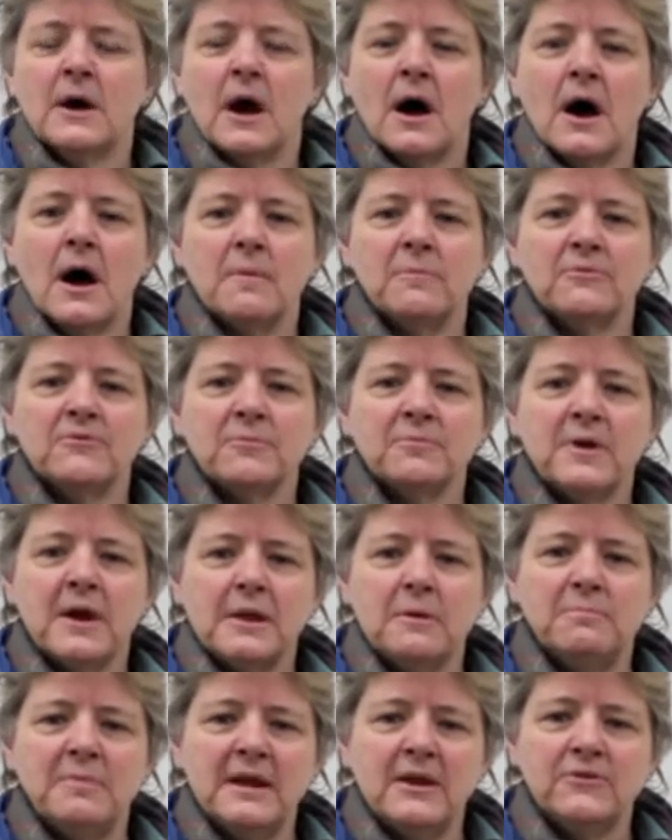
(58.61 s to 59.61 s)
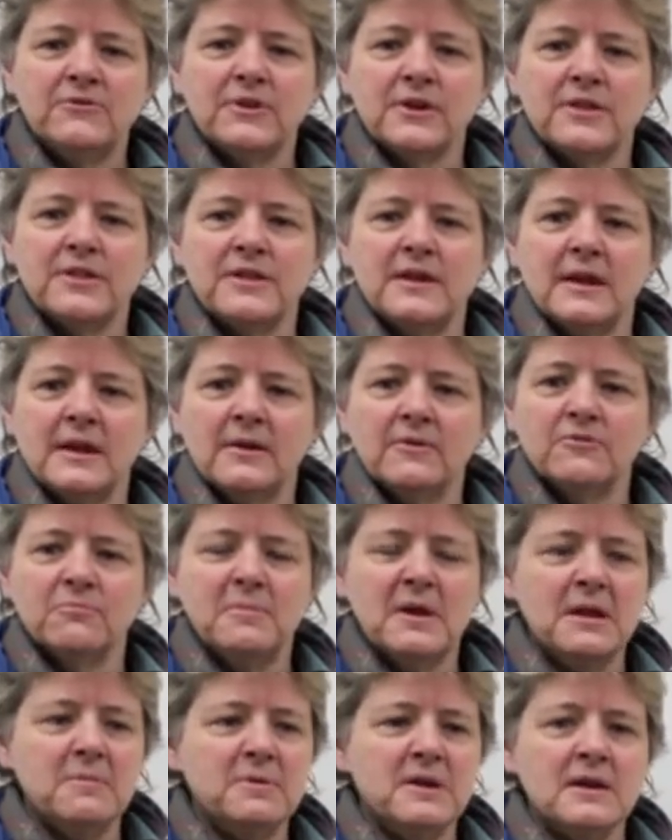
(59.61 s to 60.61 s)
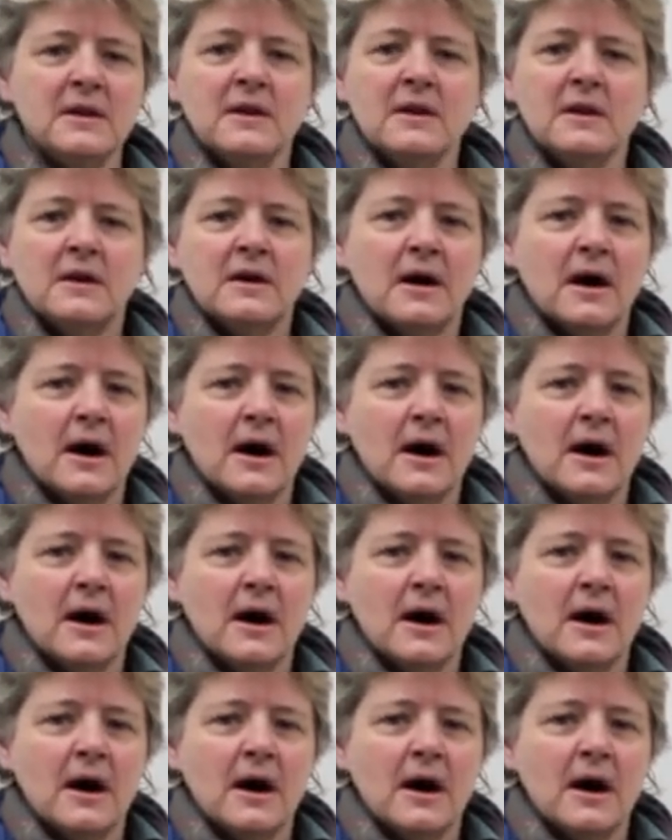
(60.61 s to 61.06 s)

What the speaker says: some kind of basic things, maybe